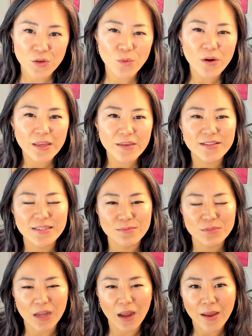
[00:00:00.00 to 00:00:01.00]
You want to give it
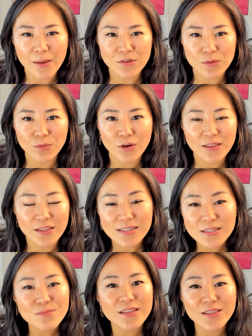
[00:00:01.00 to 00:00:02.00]
some time to breathe. It
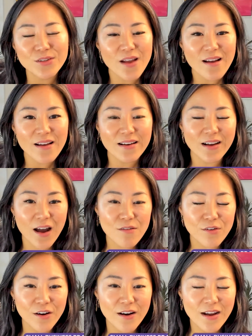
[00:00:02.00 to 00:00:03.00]
doesn't mean that they're not going to
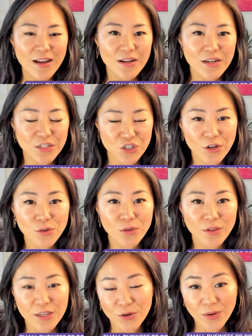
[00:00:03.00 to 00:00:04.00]
cover
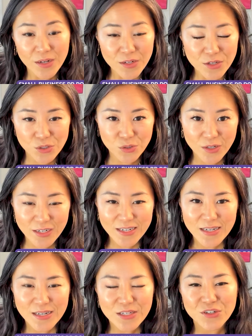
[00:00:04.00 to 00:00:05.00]
generally your industry.
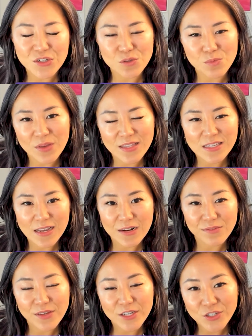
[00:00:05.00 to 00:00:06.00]
It just means that
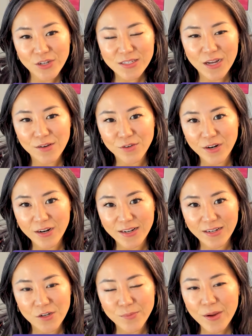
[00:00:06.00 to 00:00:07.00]
if they just covered
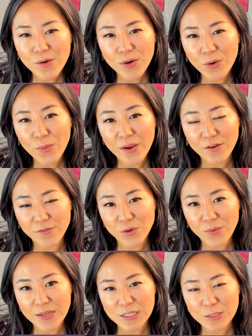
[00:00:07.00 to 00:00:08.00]
it, you might want to wait a
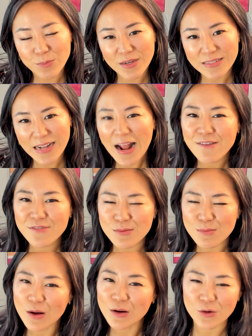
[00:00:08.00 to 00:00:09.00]
few weeks, but have
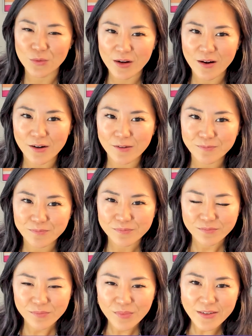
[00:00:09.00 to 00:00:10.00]
them on your radar.
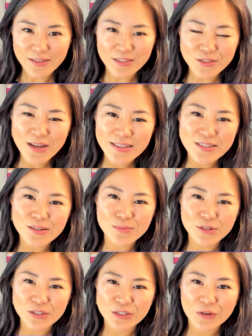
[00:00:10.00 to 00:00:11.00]
So that's
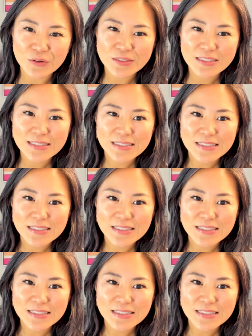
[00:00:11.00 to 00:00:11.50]
number 2.